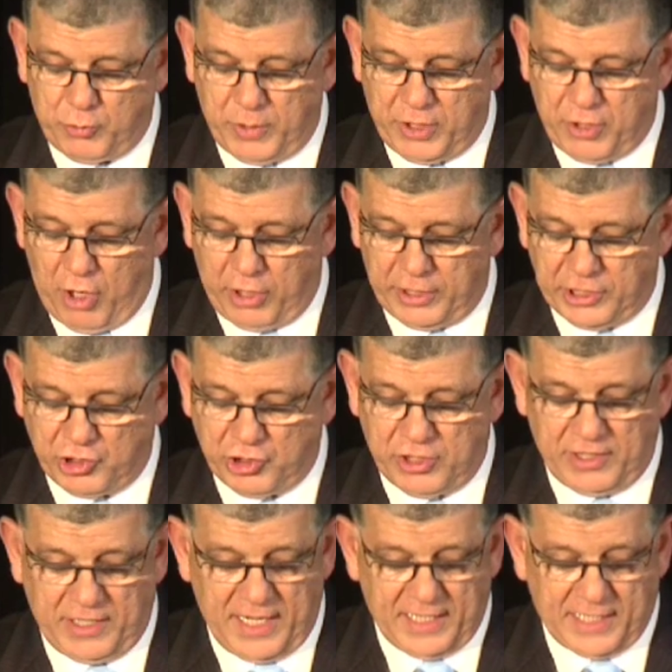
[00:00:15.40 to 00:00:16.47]
to acknowledge
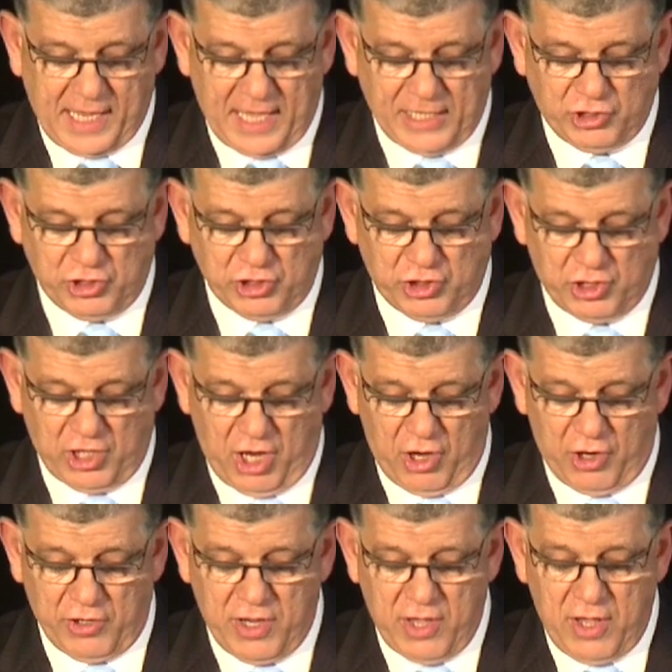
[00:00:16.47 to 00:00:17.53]
the dedication
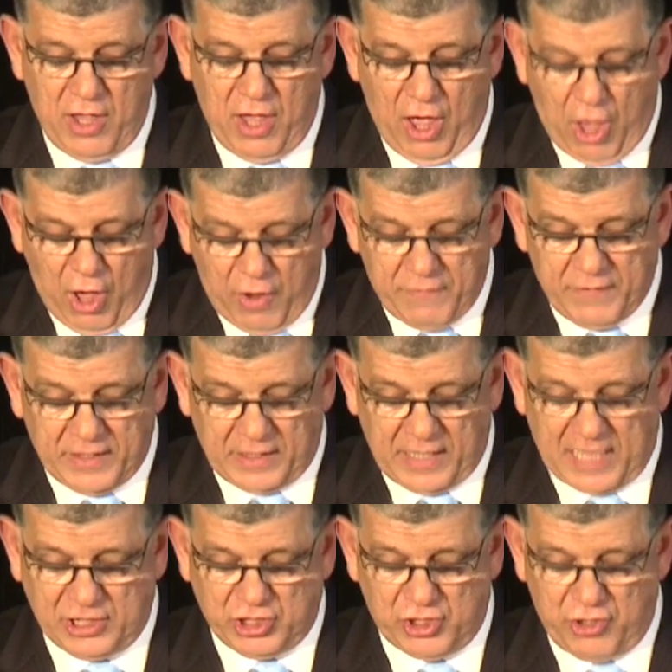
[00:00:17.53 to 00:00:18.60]
shown over the
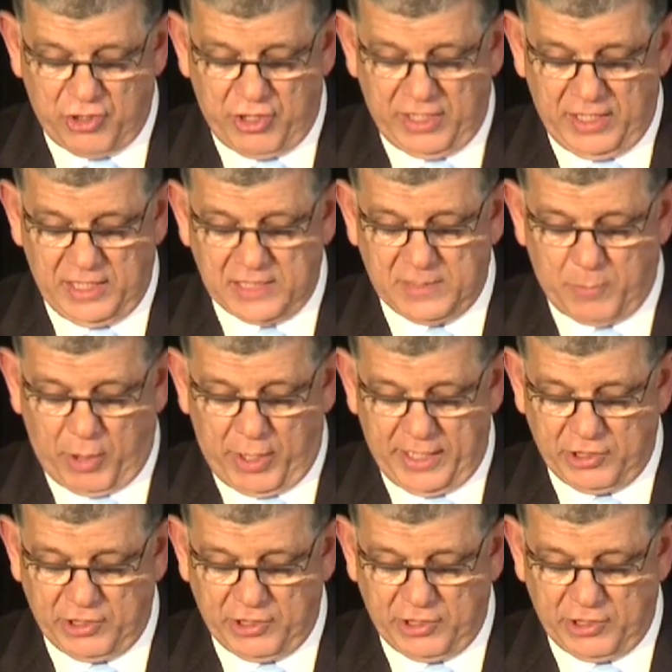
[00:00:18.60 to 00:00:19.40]
last 30 years by